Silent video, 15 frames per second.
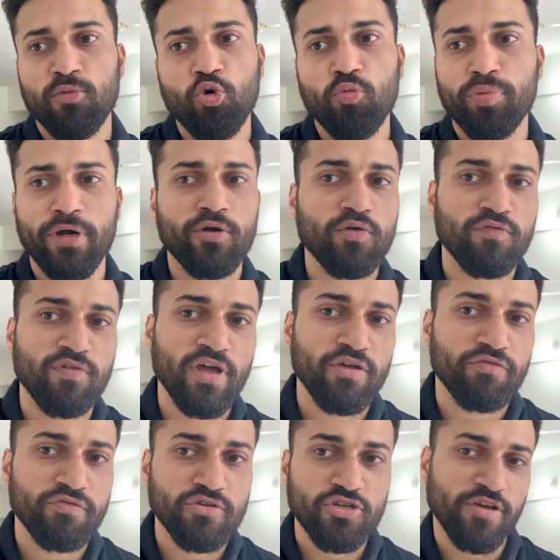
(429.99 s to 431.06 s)
blueprint of
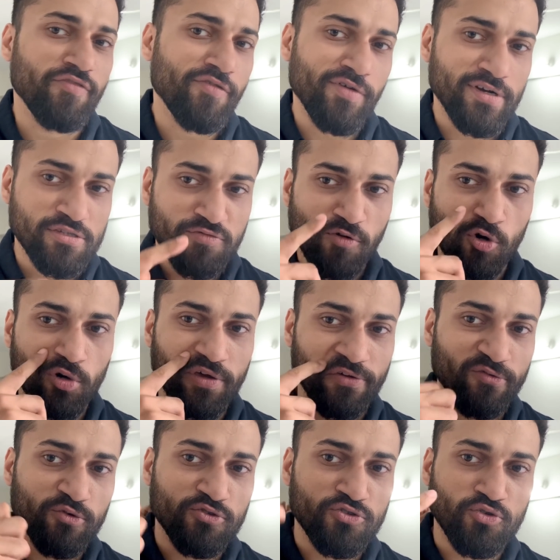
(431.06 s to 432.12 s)
life which everyone is following,